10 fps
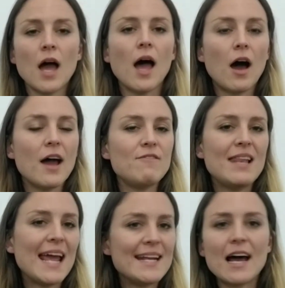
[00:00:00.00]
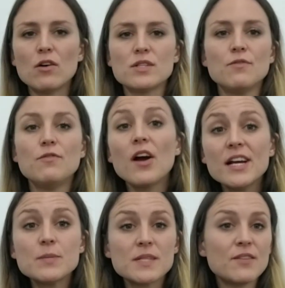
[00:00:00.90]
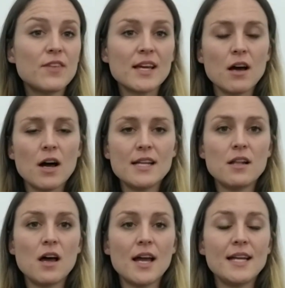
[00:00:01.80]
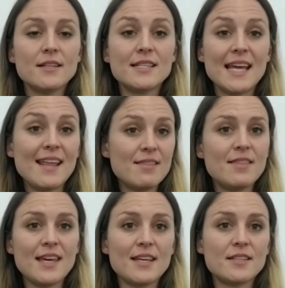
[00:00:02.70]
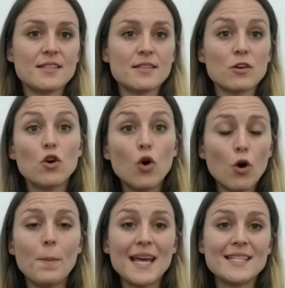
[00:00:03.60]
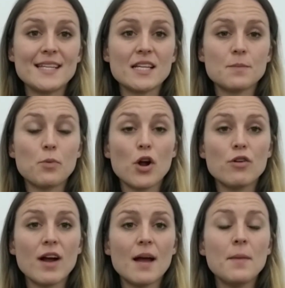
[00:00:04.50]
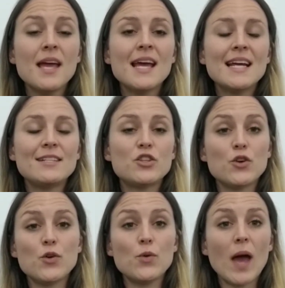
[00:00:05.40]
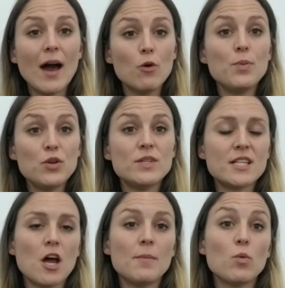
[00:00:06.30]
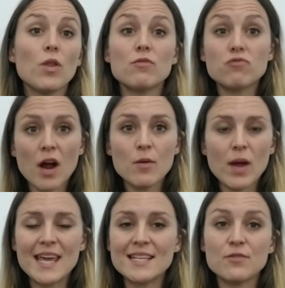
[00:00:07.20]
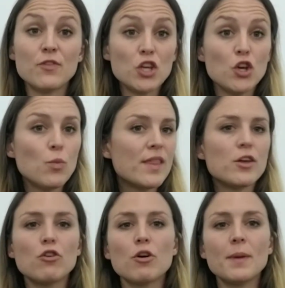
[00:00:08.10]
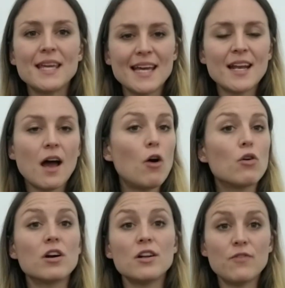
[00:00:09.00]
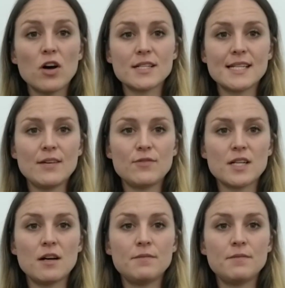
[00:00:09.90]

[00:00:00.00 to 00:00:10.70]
I've laid out some very specific guidelines in this core basics program to help you determine what the right weight is for you, whether you're a beginner or an advanced lifter.